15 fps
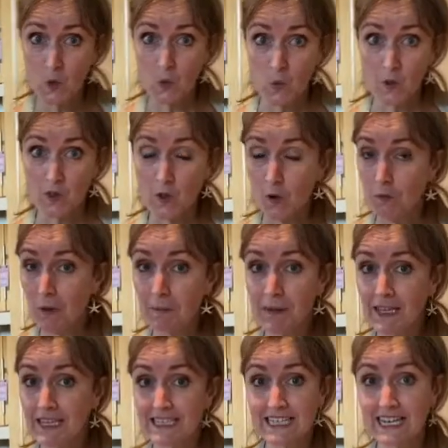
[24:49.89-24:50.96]
with your mummy
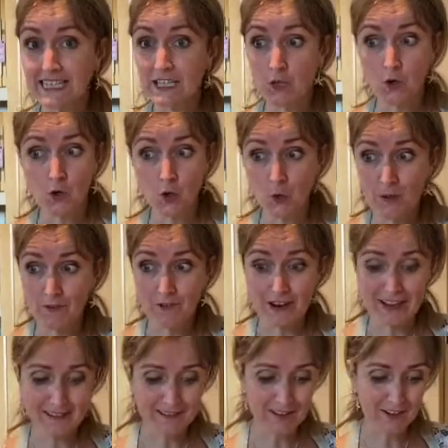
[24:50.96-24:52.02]
and daddy or whoever
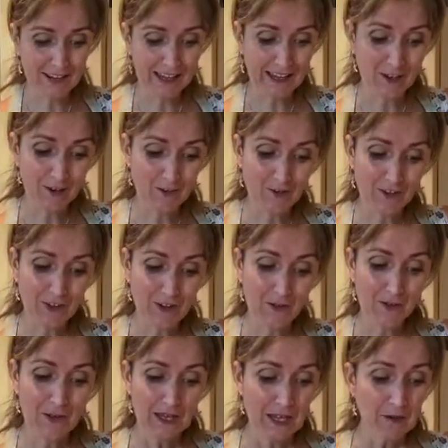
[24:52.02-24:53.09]
is looking after you.
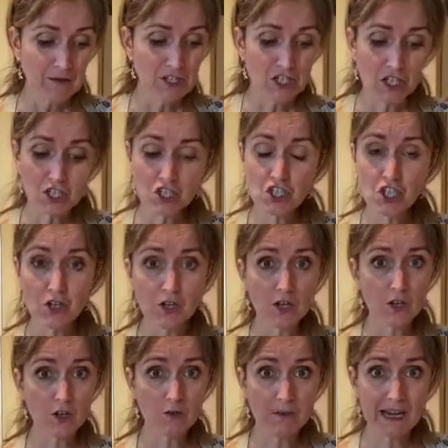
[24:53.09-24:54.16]
But don't
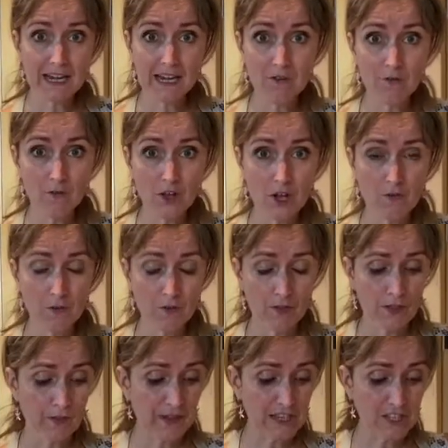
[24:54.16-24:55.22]
cook them any further
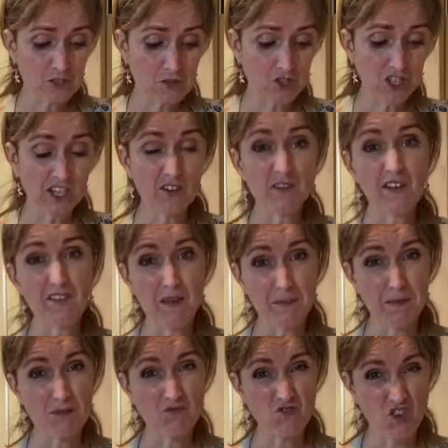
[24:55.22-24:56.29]
than that, children, otherwise they'll
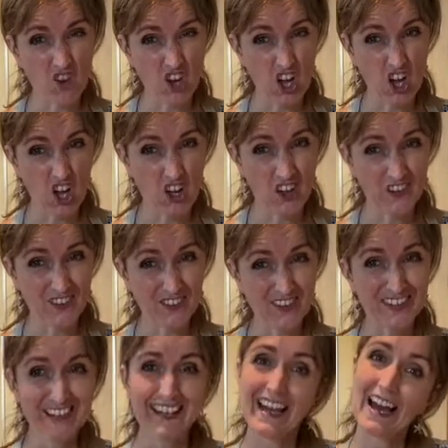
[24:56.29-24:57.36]
be rock hard.
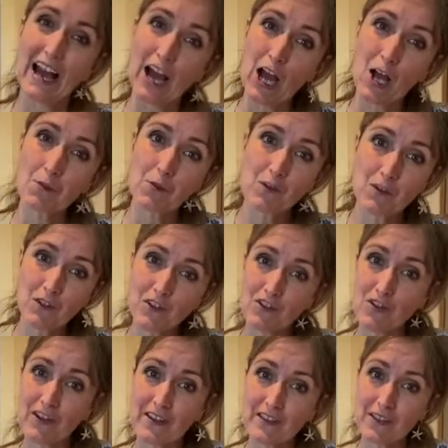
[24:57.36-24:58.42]
I hope you've
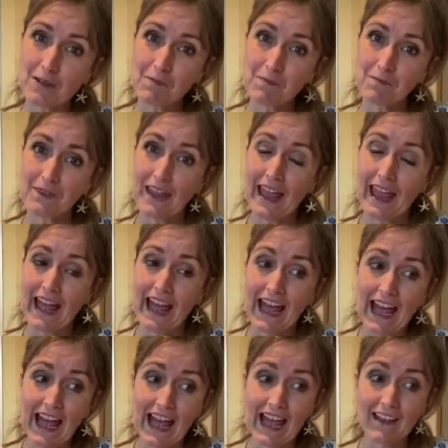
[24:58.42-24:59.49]
enjoyed them,
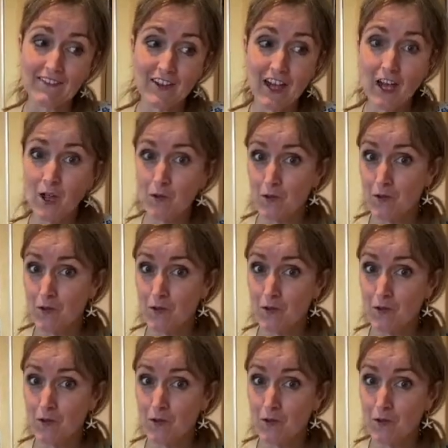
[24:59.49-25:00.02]
and I hope you